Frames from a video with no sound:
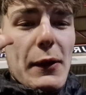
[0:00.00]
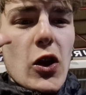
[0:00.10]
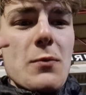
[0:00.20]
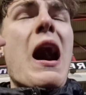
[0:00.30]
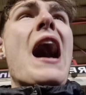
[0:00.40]
were
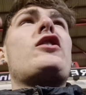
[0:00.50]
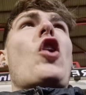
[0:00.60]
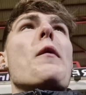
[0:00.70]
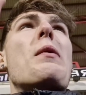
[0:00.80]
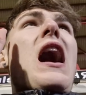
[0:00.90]
doing my
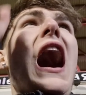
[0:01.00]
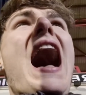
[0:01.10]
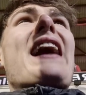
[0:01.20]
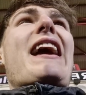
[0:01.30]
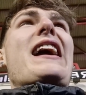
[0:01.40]
job,
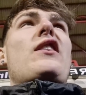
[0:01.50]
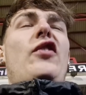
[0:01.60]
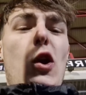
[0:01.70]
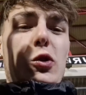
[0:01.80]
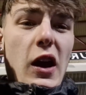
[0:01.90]
I'd get
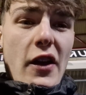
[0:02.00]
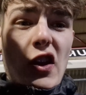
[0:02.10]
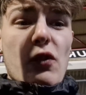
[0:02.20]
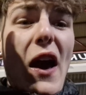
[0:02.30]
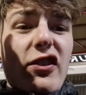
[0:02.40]
interviewed and the
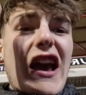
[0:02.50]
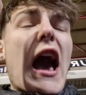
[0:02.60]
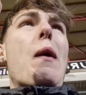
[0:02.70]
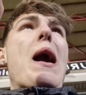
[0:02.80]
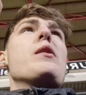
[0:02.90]
refs get
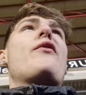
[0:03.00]
away with